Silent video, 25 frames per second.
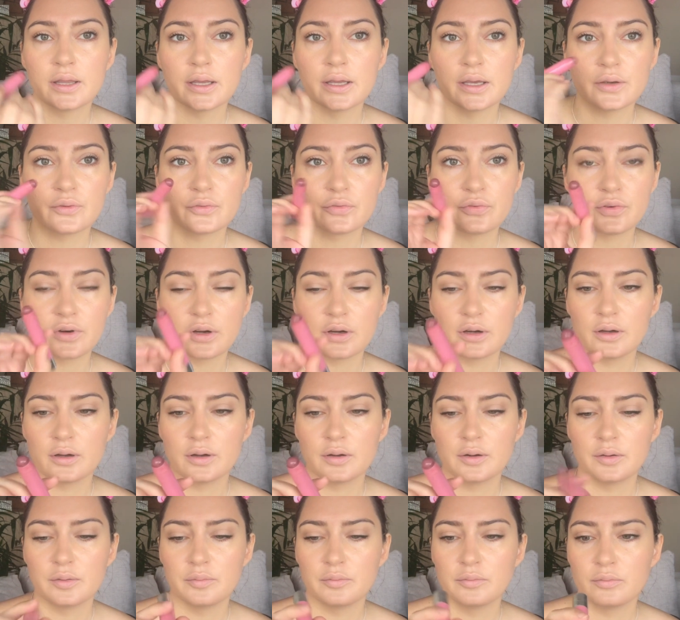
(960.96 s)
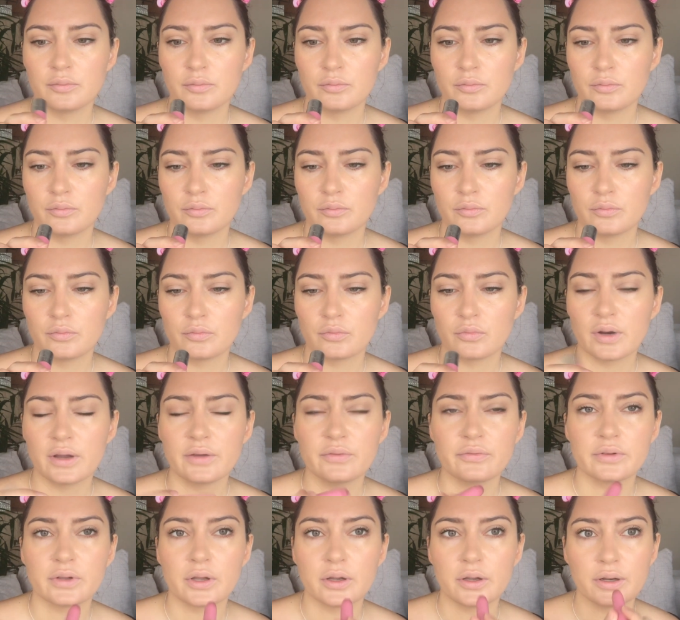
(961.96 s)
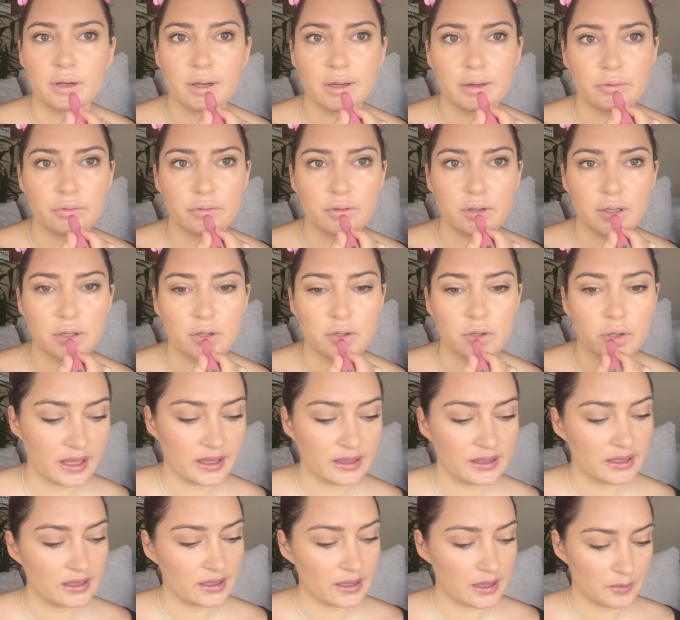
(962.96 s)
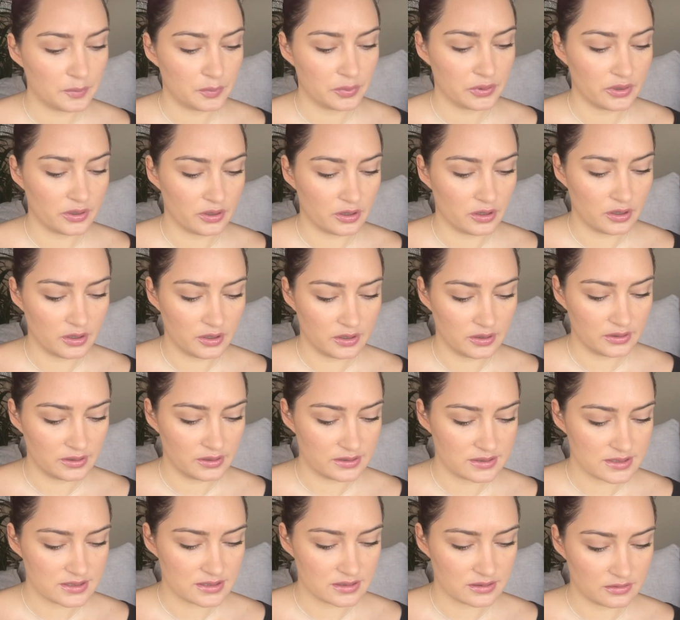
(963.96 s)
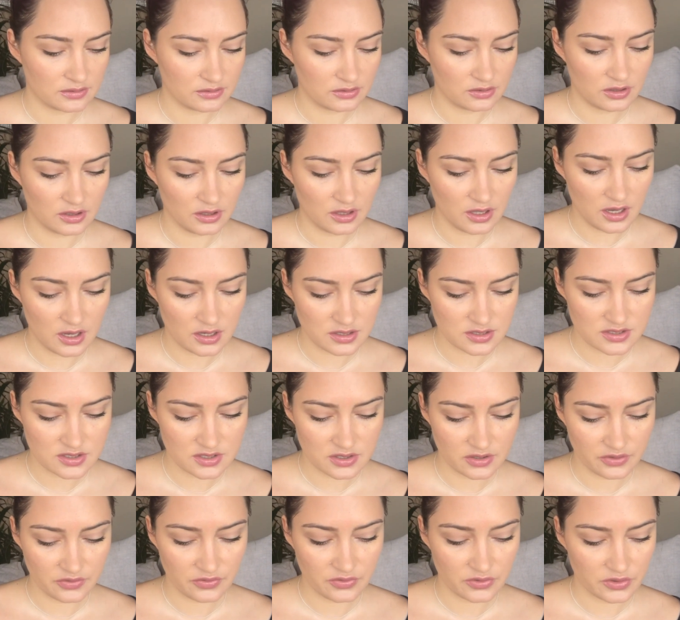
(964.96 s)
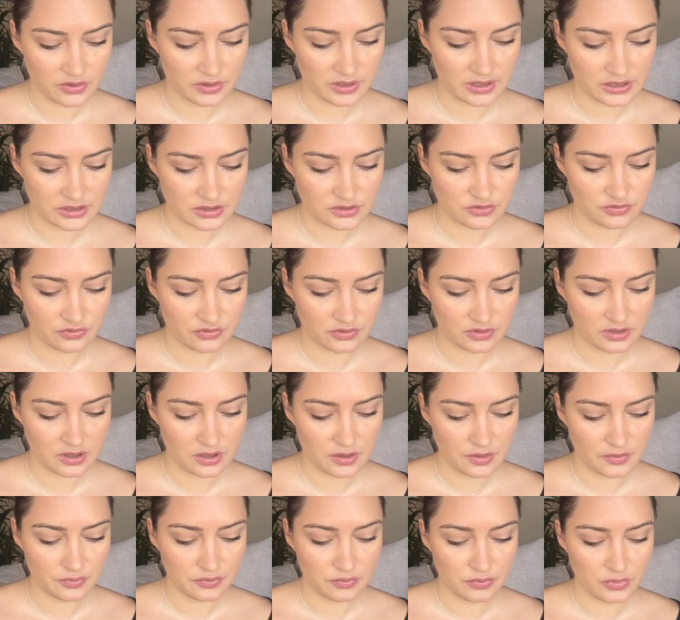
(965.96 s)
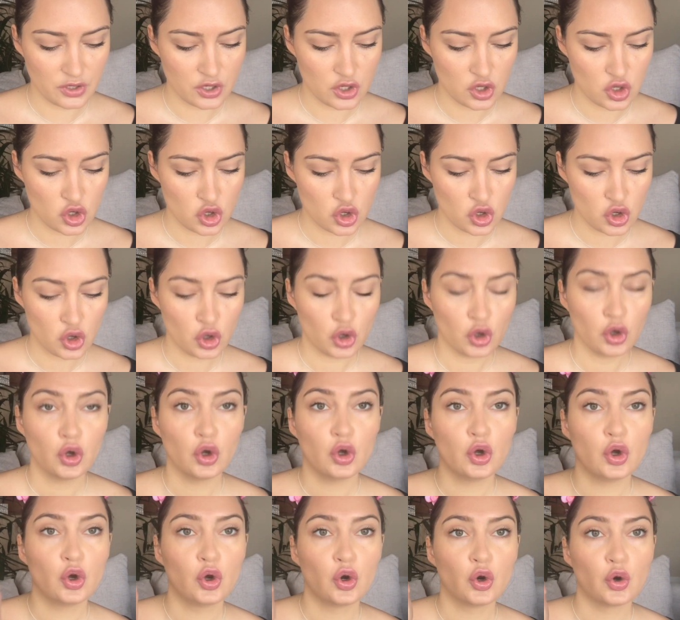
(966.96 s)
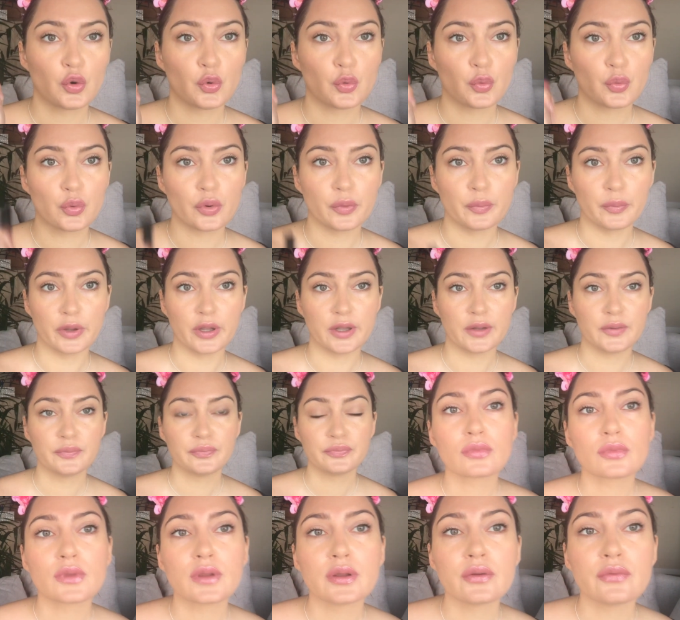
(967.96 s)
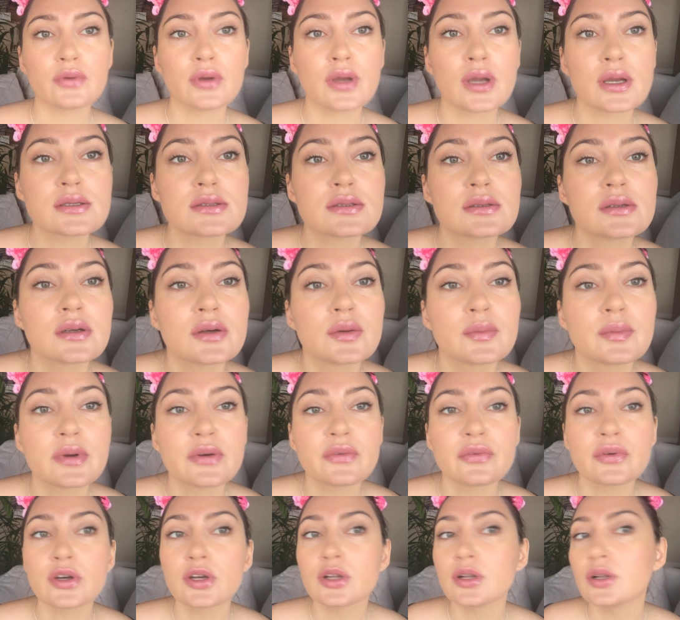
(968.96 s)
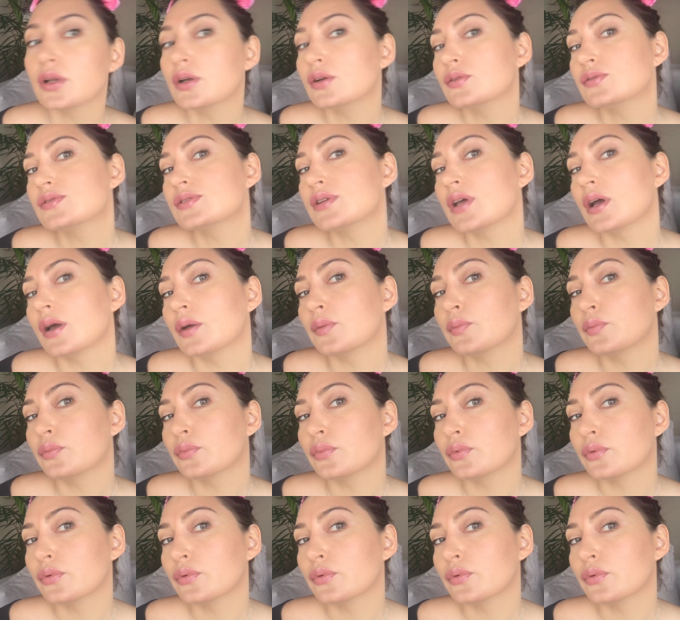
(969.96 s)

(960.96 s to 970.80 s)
thing from Revlon, I think. And then I put on this little gloss over it from Rimmel. Give you guys a little bit of a close-up.